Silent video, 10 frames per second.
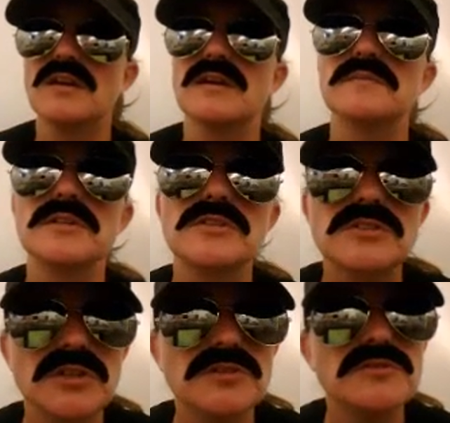Now I'm going to
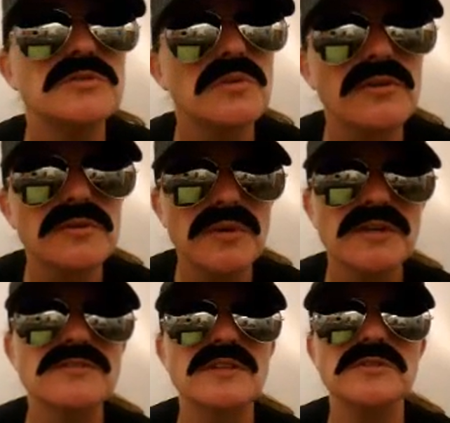show you 2 other
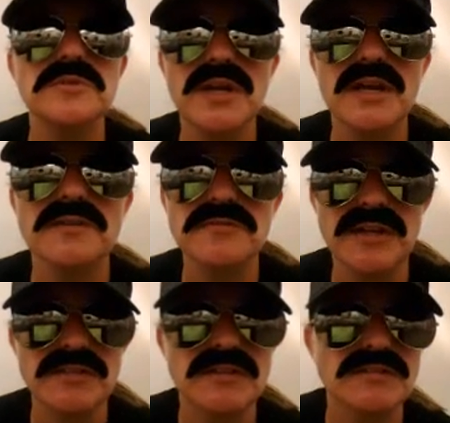ways that you can
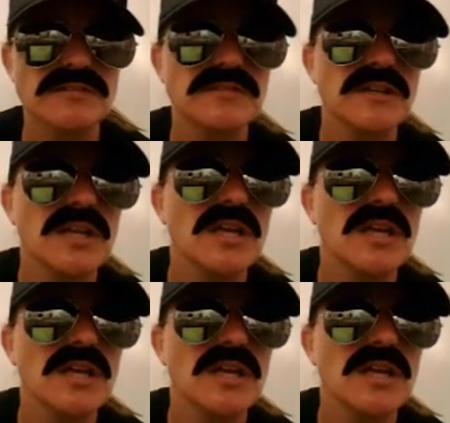write this.